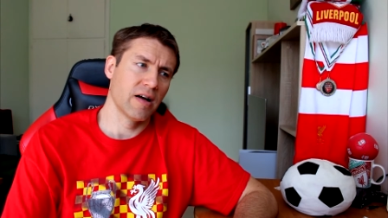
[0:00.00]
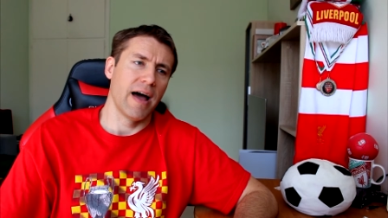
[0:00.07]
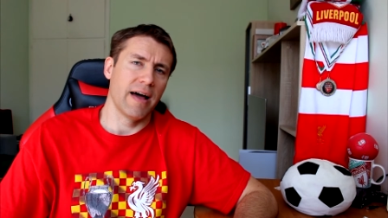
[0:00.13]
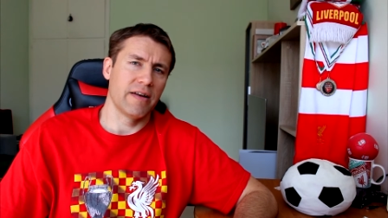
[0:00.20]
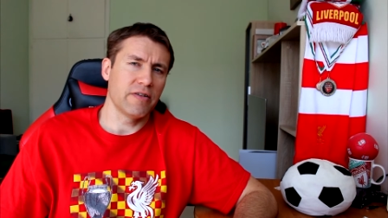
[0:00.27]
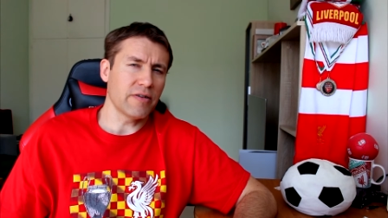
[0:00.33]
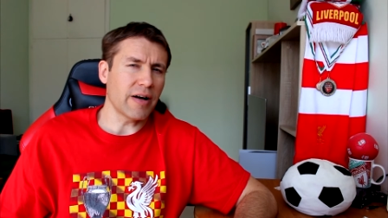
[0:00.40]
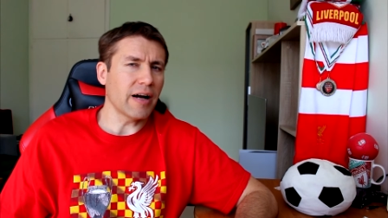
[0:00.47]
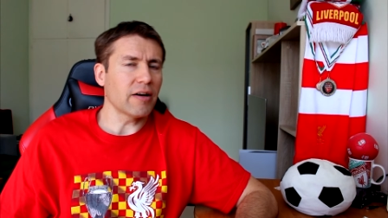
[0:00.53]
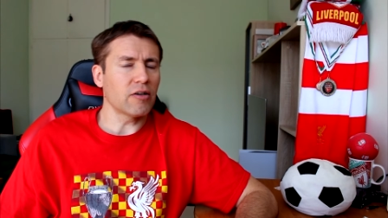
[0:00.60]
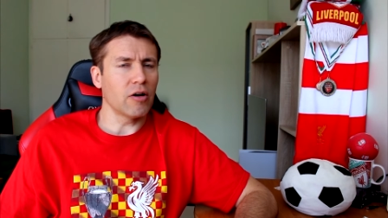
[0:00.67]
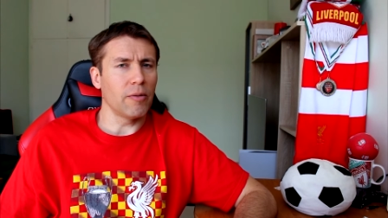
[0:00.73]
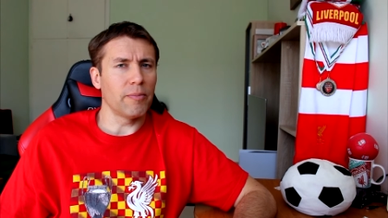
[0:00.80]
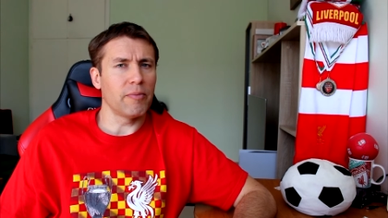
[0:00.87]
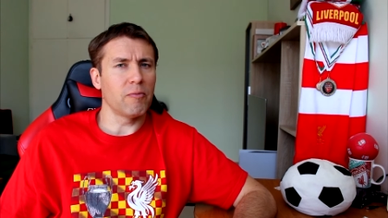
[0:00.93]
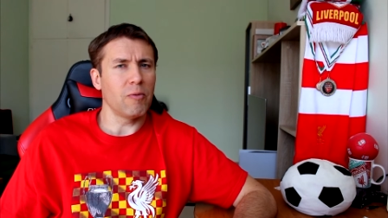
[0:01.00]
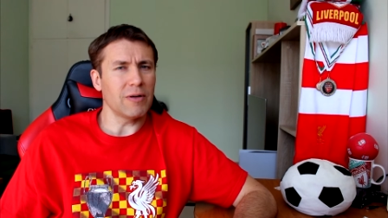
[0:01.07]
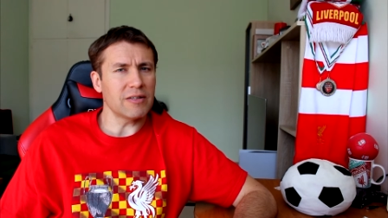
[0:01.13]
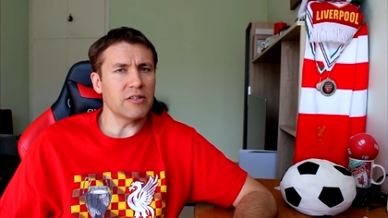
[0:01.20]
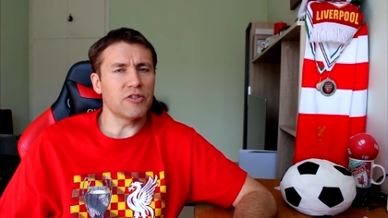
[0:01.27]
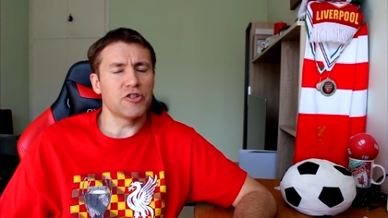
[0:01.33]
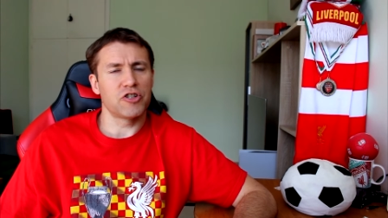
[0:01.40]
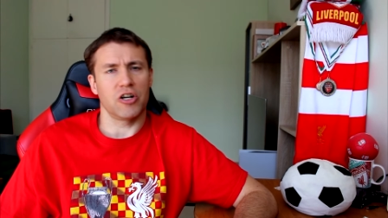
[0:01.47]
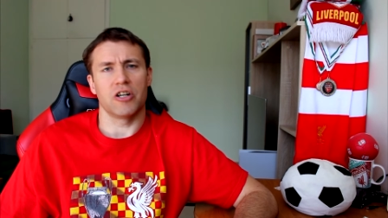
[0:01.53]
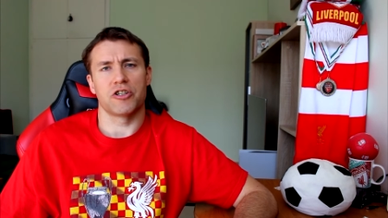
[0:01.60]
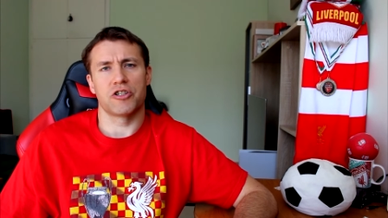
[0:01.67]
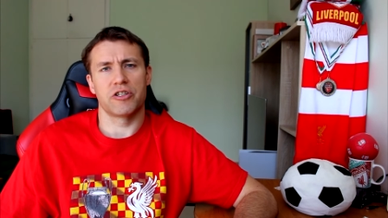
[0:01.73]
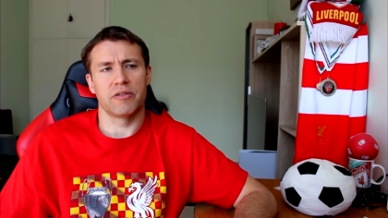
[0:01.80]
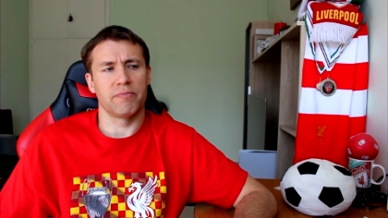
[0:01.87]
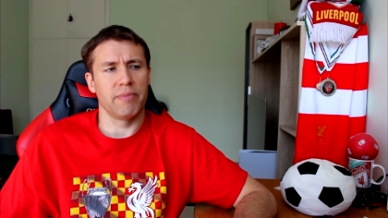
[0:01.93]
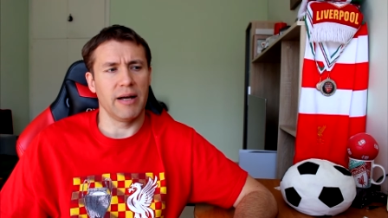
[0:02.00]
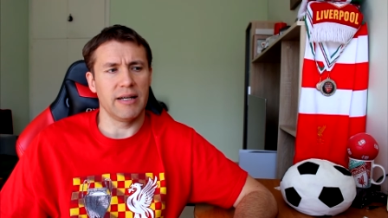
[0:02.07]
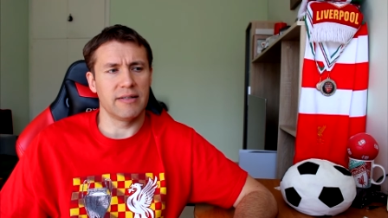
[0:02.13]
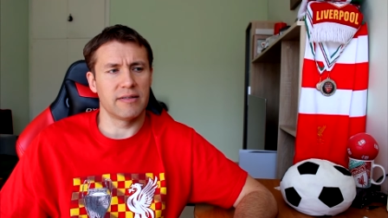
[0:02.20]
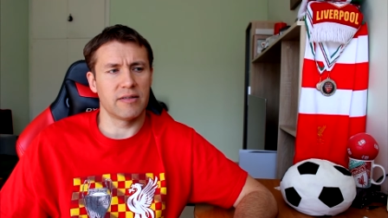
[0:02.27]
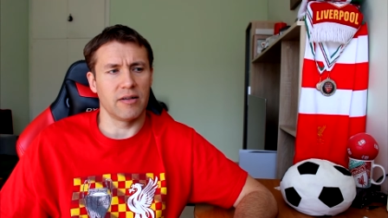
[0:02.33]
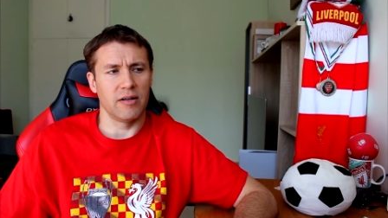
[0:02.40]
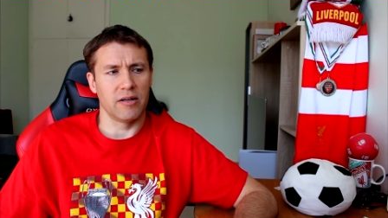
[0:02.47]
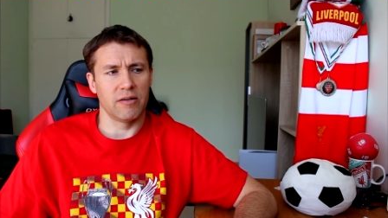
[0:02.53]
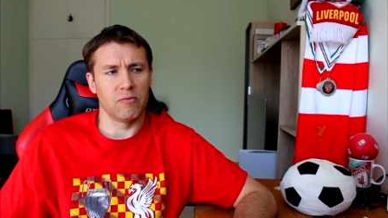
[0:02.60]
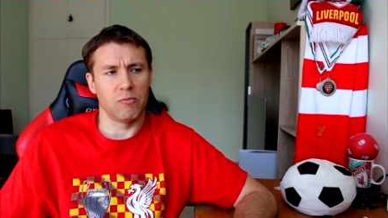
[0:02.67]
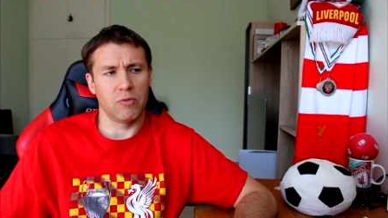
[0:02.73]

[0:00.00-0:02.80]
And Jurgen Klopp wasn't judged based on